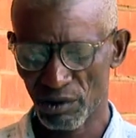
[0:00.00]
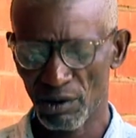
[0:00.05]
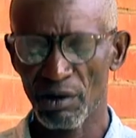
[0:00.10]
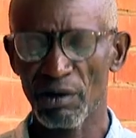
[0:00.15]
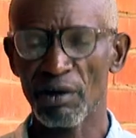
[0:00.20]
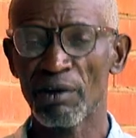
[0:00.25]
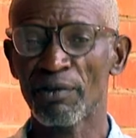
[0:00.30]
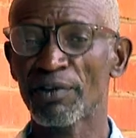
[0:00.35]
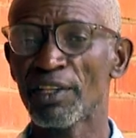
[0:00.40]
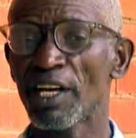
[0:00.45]

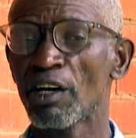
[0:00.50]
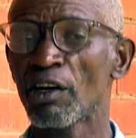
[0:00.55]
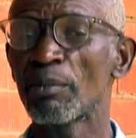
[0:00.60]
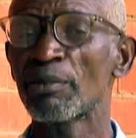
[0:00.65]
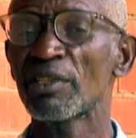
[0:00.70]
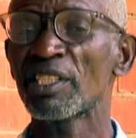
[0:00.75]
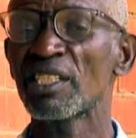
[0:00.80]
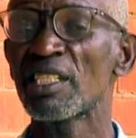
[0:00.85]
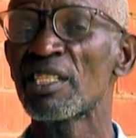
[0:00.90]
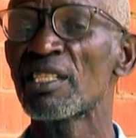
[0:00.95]
of the
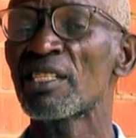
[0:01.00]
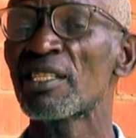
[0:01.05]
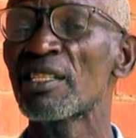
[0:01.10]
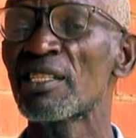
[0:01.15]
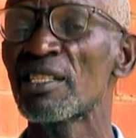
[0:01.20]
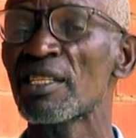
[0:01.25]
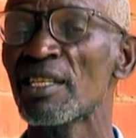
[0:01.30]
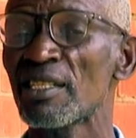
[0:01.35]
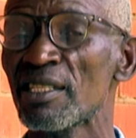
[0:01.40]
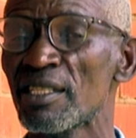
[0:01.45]
common
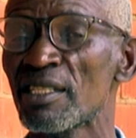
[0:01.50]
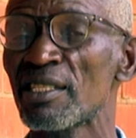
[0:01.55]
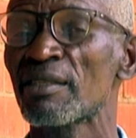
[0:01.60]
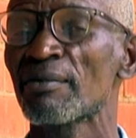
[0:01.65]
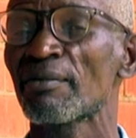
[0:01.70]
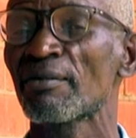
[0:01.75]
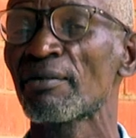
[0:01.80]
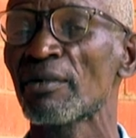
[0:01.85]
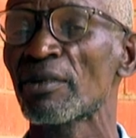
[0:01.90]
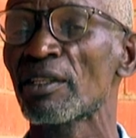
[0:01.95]
diseases.
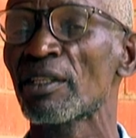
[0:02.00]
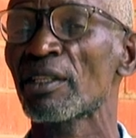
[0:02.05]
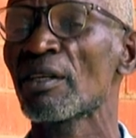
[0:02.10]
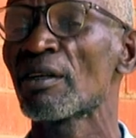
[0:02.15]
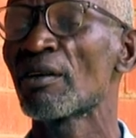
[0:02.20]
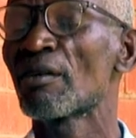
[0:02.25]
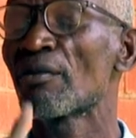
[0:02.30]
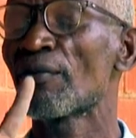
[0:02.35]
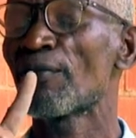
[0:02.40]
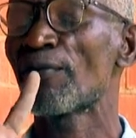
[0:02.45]

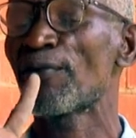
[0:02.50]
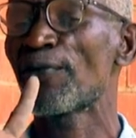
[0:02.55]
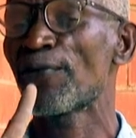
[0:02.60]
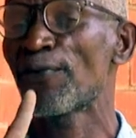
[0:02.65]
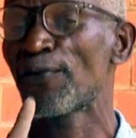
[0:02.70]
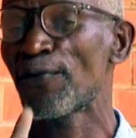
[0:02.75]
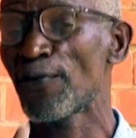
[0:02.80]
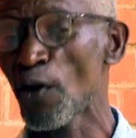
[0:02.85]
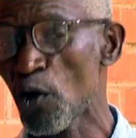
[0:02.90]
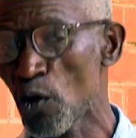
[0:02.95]

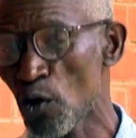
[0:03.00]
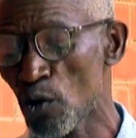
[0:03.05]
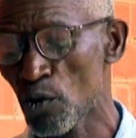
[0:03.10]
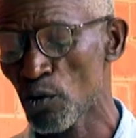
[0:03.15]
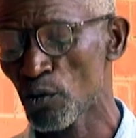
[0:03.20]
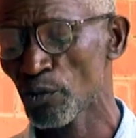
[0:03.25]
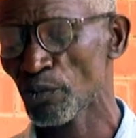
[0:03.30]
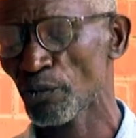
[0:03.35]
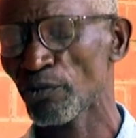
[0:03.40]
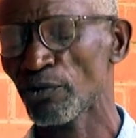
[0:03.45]
Four,
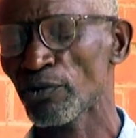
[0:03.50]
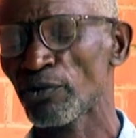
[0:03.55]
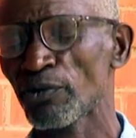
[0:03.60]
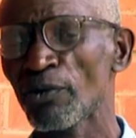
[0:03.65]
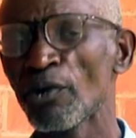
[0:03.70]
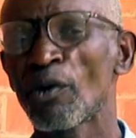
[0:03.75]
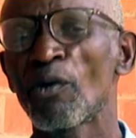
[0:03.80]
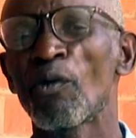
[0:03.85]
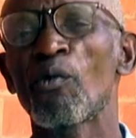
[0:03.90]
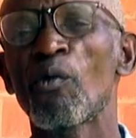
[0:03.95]

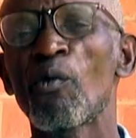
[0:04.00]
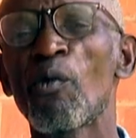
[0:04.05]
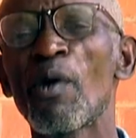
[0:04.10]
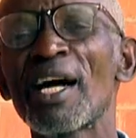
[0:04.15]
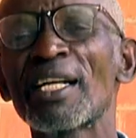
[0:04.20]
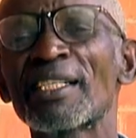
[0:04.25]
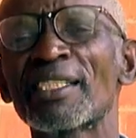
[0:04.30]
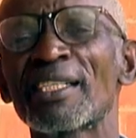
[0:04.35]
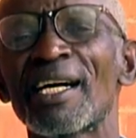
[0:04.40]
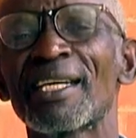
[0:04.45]

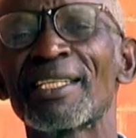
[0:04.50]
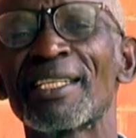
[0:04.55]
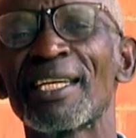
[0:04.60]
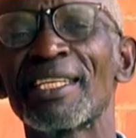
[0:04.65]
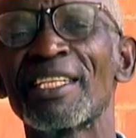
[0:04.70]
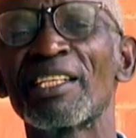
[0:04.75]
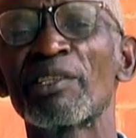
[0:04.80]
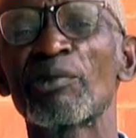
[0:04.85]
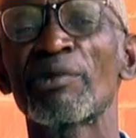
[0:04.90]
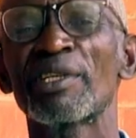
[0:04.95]
what are the
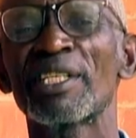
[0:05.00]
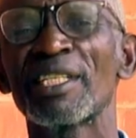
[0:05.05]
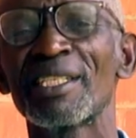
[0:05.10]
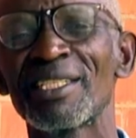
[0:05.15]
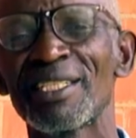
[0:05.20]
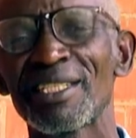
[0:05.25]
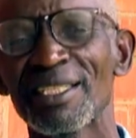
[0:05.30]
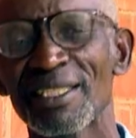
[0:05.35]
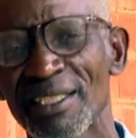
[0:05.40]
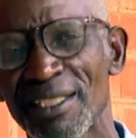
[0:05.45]

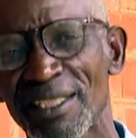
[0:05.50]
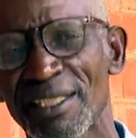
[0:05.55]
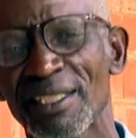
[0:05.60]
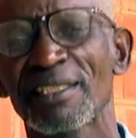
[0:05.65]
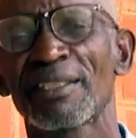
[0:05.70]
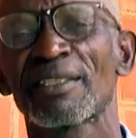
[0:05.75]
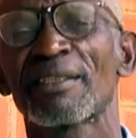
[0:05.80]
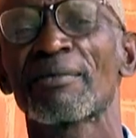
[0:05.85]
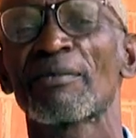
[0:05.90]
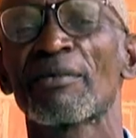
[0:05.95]
ingredients
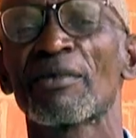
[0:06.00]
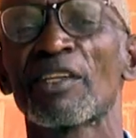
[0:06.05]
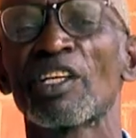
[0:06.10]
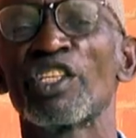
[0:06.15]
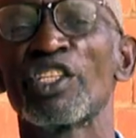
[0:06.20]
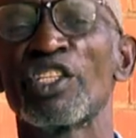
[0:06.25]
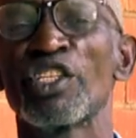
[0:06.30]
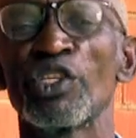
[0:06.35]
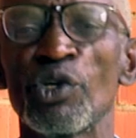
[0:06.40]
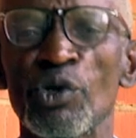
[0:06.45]

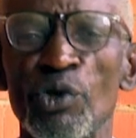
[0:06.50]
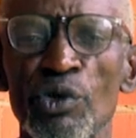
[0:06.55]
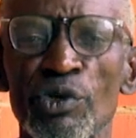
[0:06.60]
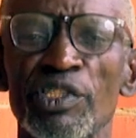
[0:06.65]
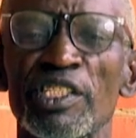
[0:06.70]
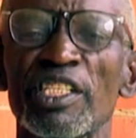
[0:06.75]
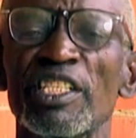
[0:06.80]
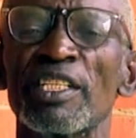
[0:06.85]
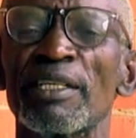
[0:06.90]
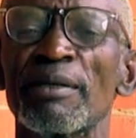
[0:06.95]

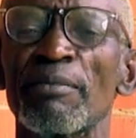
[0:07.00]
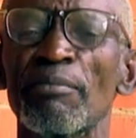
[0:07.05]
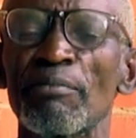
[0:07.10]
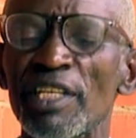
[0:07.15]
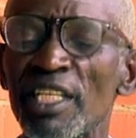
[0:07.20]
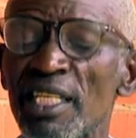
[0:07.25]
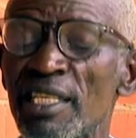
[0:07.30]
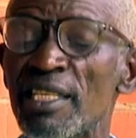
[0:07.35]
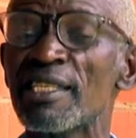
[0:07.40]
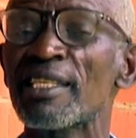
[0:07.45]
used in
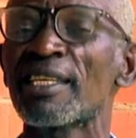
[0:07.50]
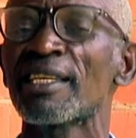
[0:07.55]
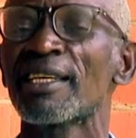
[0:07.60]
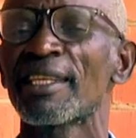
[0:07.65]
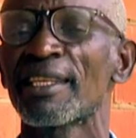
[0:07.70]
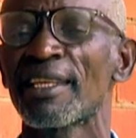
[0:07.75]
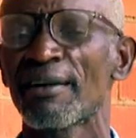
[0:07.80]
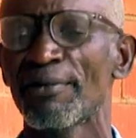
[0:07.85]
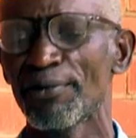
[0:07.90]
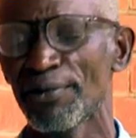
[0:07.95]

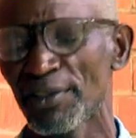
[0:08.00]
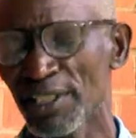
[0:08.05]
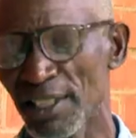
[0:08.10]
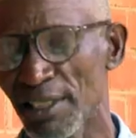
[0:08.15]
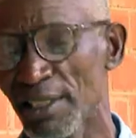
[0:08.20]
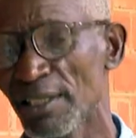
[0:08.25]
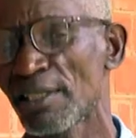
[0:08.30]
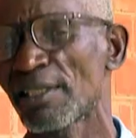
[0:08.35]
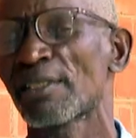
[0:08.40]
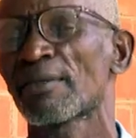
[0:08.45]
mixing the
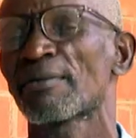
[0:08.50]
feeds.